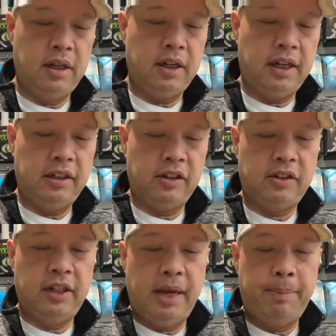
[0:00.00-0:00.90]
and I
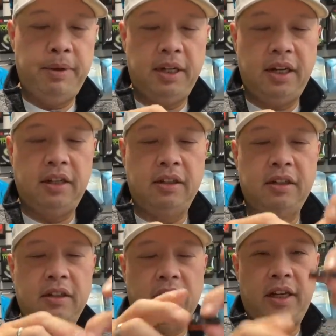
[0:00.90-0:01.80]
just snap it in
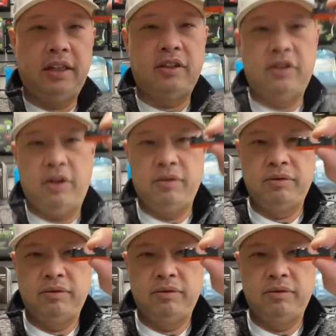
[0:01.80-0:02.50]
like so.